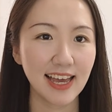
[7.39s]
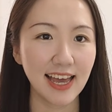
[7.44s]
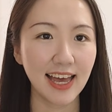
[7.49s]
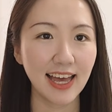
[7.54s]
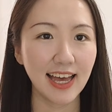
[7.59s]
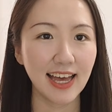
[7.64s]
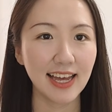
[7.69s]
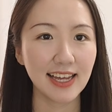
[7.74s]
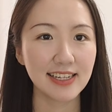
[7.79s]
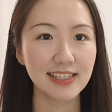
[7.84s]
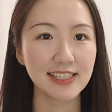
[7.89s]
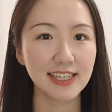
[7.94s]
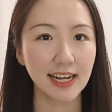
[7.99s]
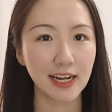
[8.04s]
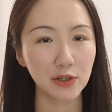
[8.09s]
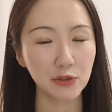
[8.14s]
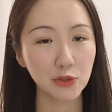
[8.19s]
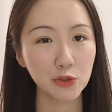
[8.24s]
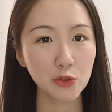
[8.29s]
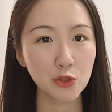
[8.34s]
And
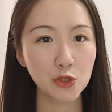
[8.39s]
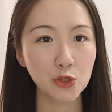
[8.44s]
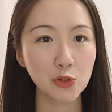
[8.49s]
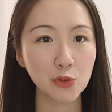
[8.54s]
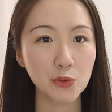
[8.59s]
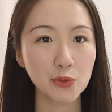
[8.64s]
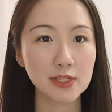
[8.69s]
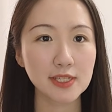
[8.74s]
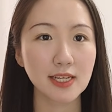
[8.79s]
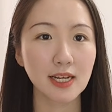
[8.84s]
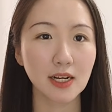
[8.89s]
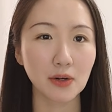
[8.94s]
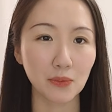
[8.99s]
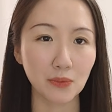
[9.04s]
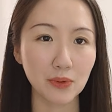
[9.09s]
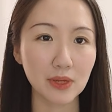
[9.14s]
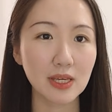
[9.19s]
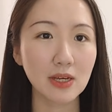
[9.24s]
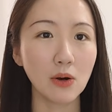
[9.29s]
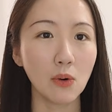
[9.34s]
how to choose a
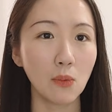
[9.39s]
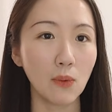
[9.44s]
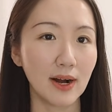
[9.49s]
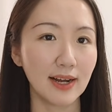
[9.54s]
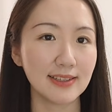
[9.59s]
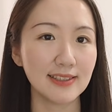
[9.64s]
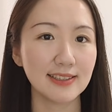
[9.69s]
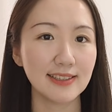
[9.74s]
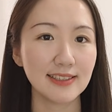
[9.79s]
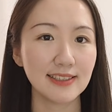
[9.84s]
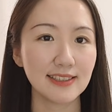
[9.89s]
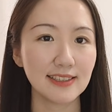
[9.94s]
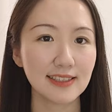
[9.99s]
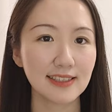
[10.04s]
real one.